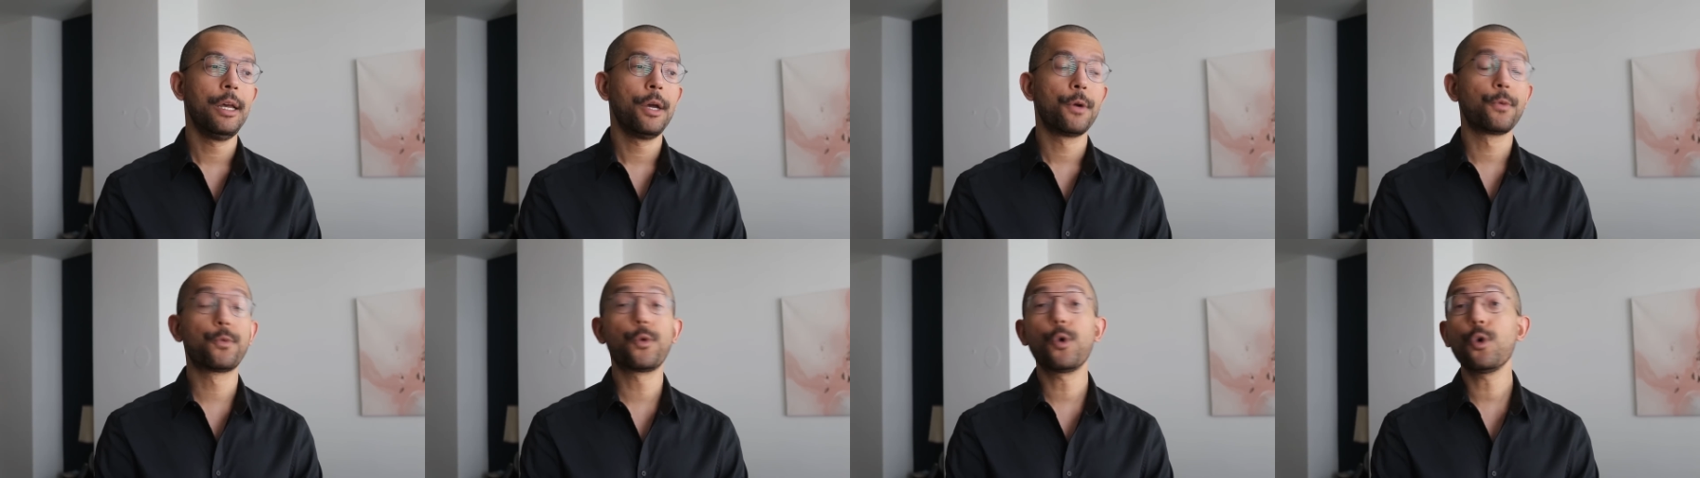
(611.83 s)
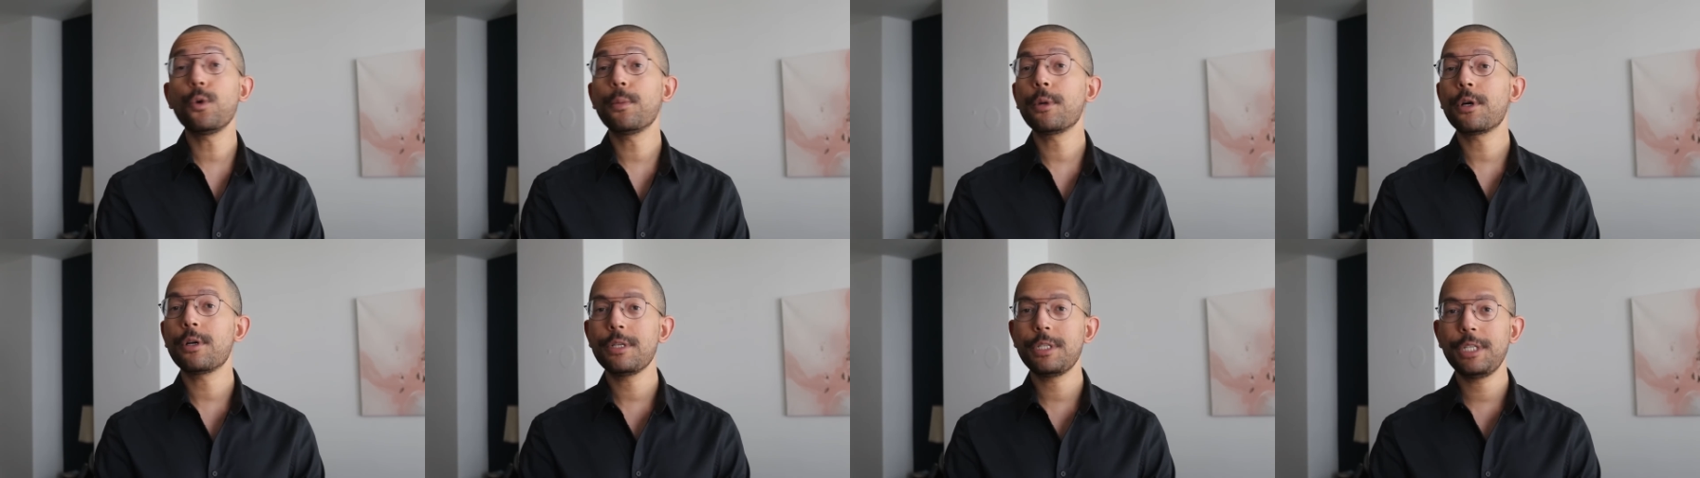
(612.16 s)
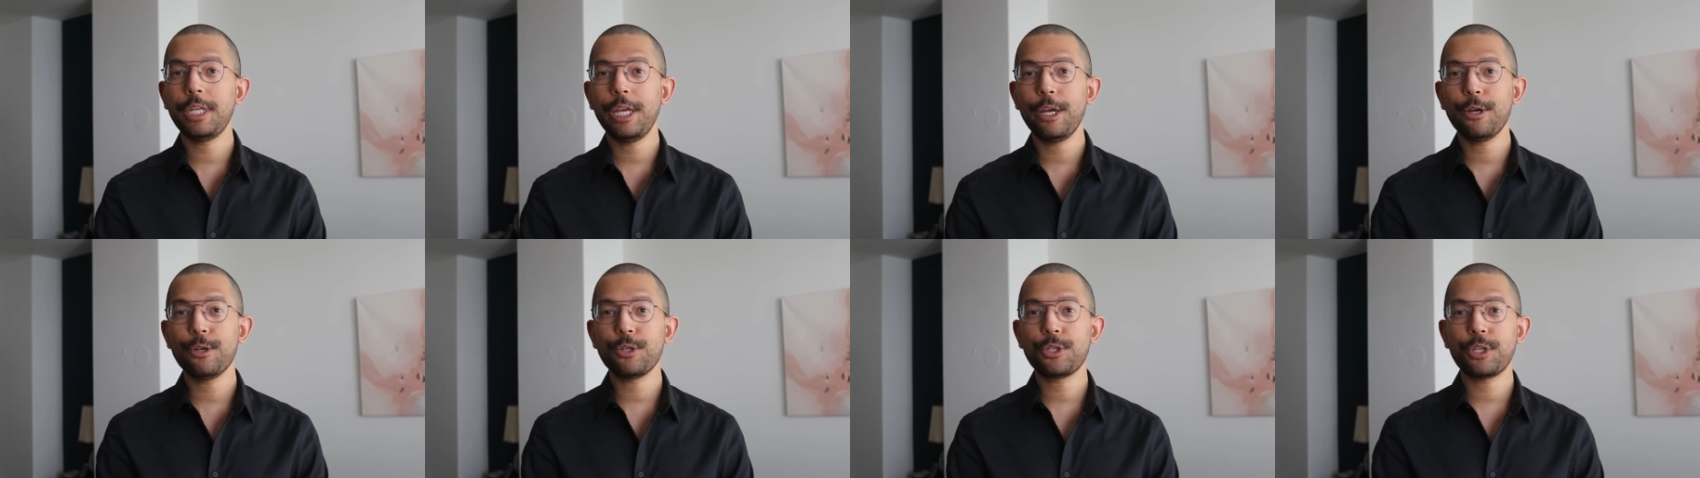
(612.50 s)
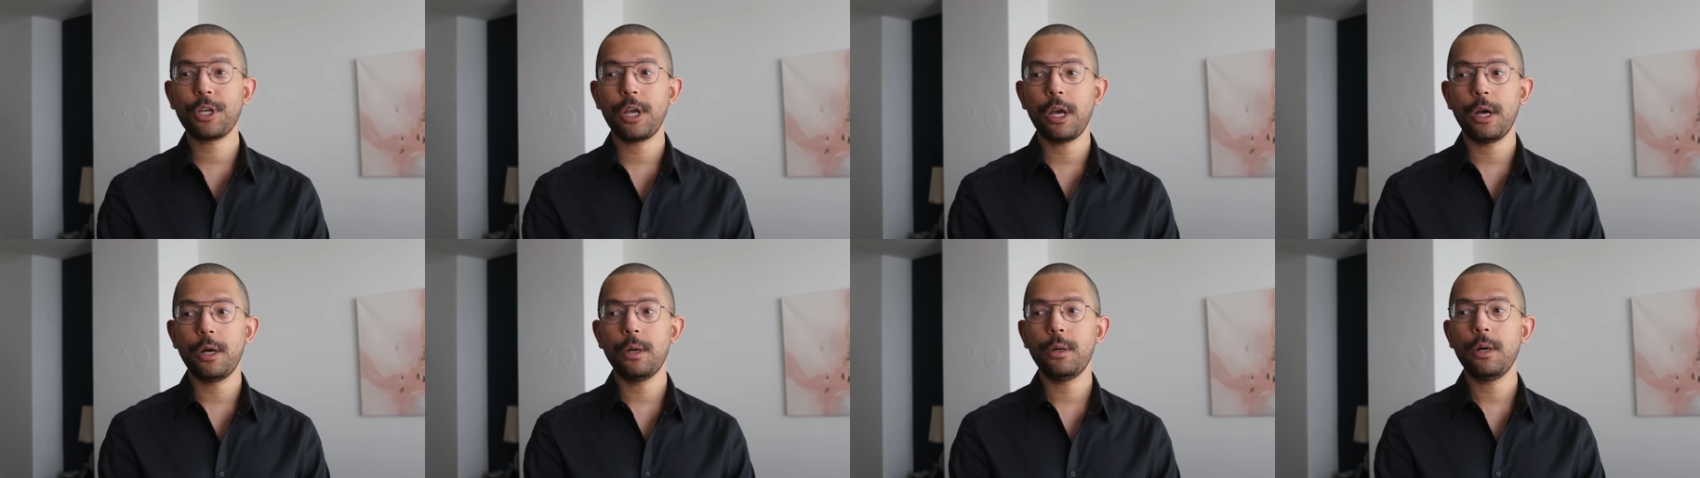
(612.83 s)
rumors years
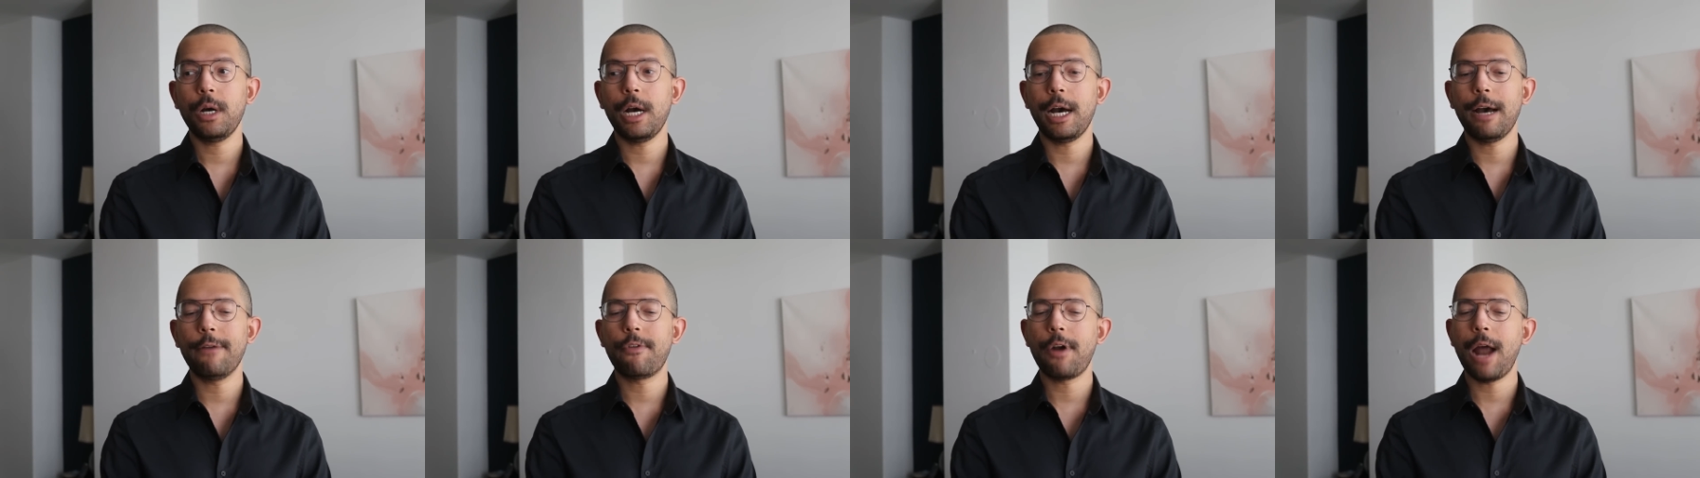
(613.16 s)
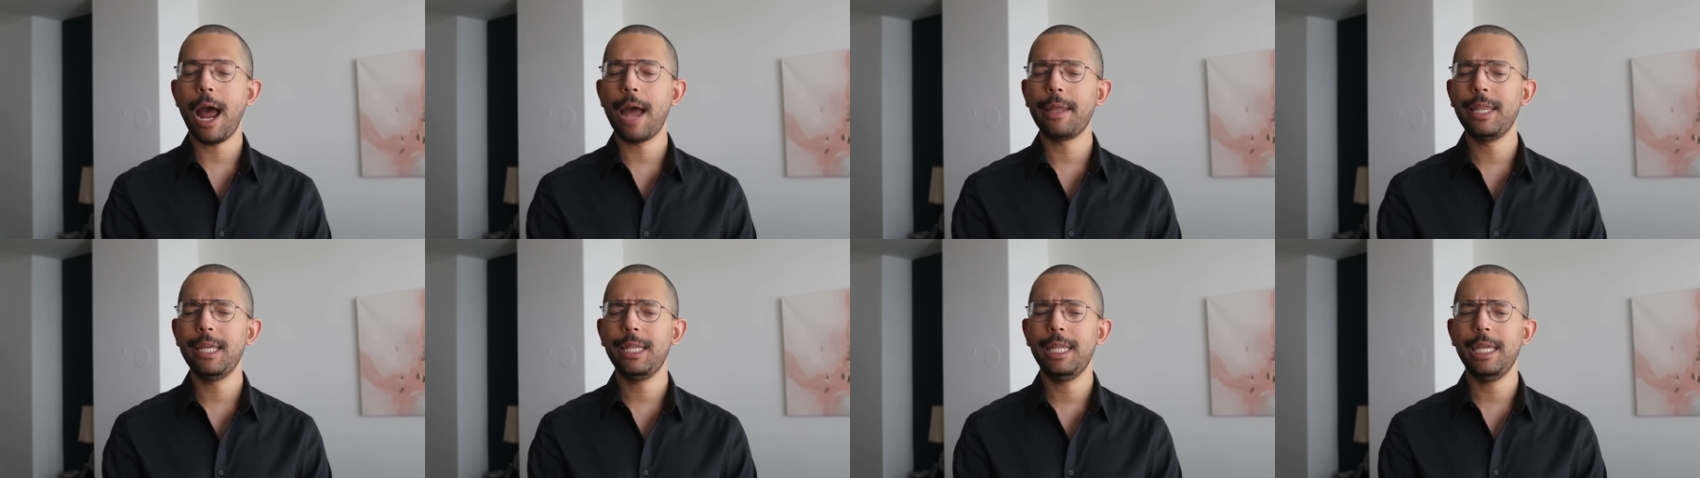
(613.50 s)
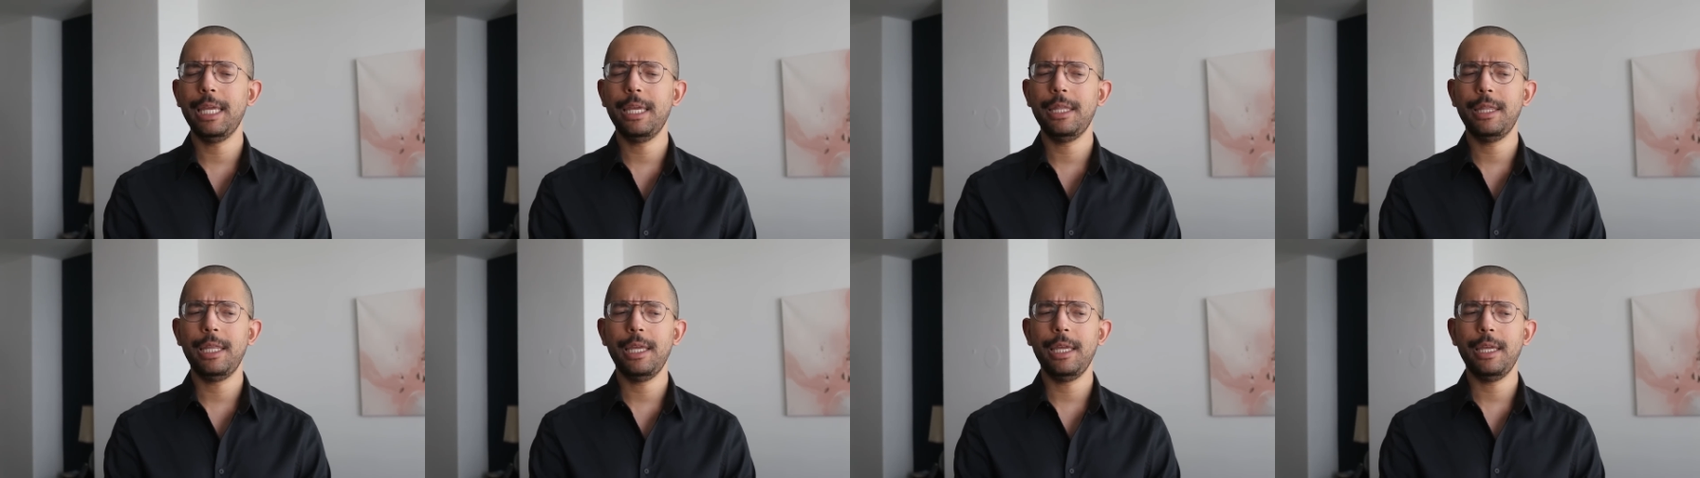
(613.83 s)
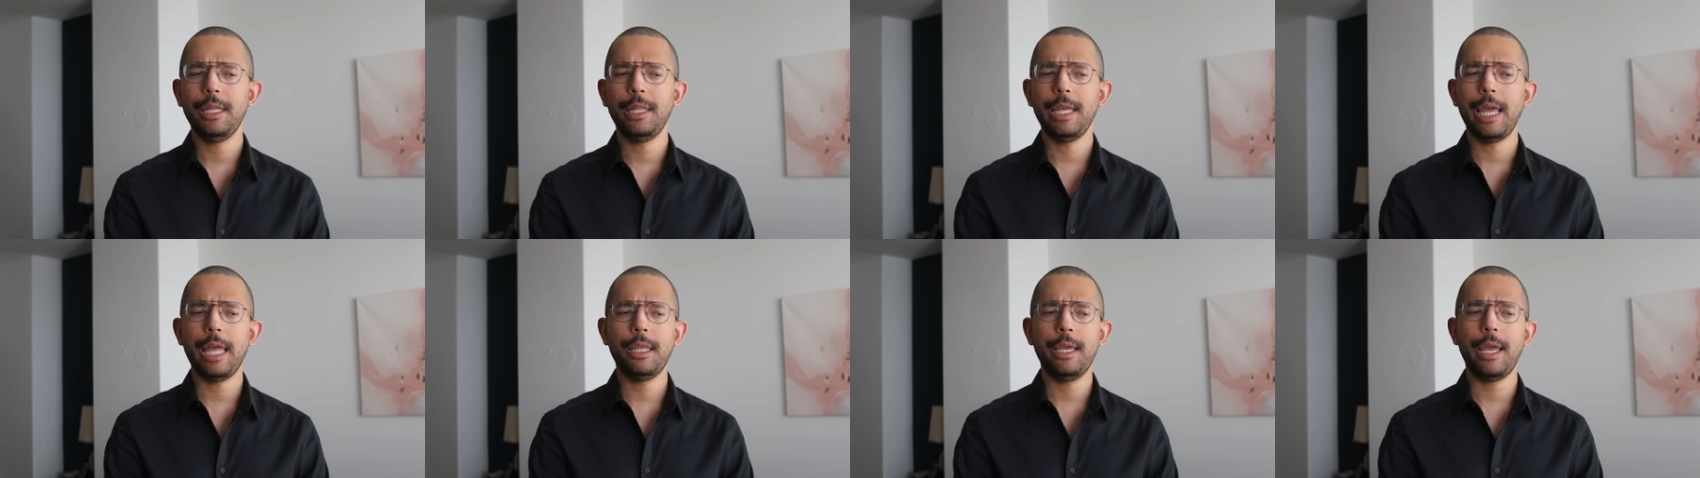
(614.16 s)
ago for either
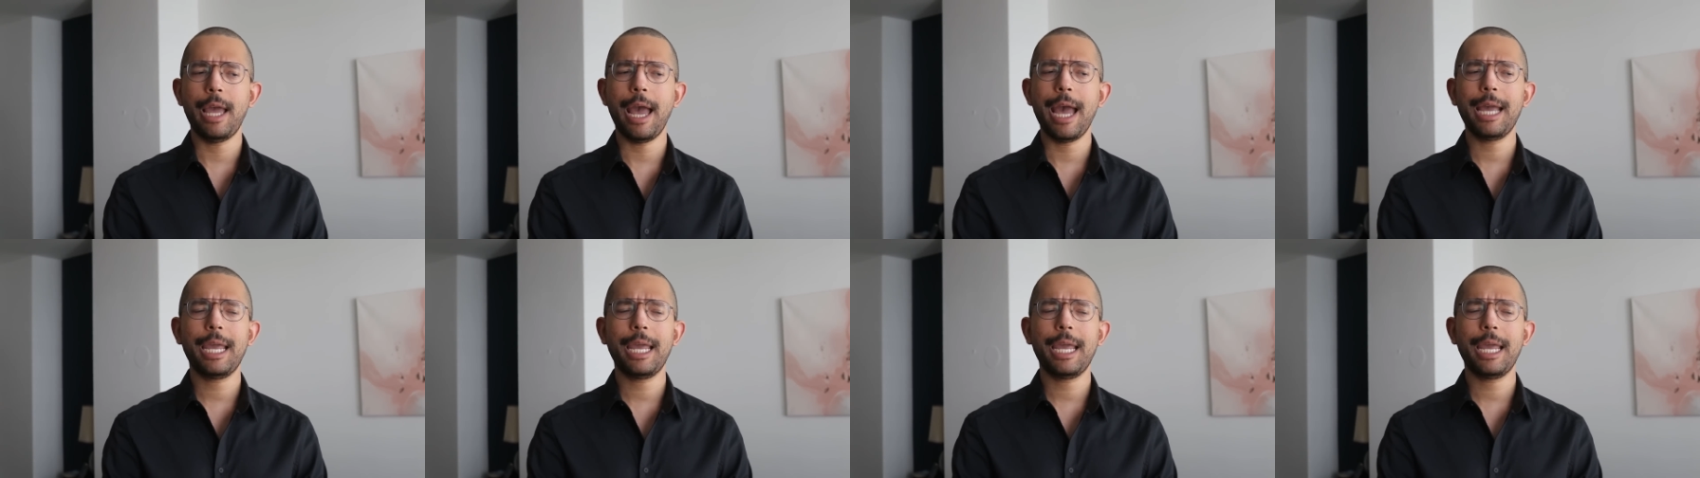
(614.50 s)
the